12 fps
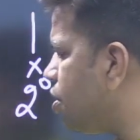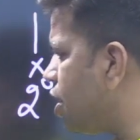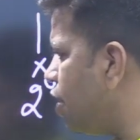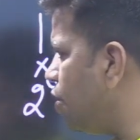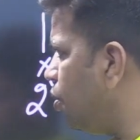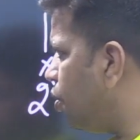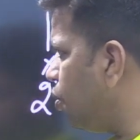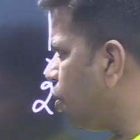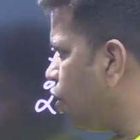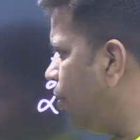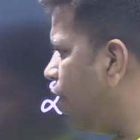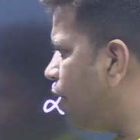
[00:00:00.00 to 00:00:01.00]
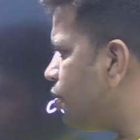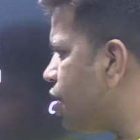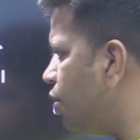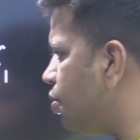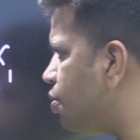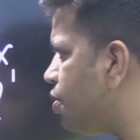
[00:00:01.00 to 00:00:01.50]
0, 2 cube into
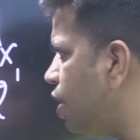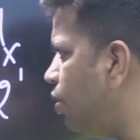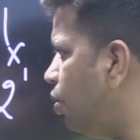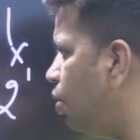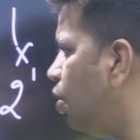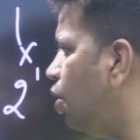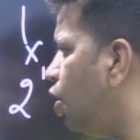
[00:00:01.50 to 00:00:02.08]
0, 0,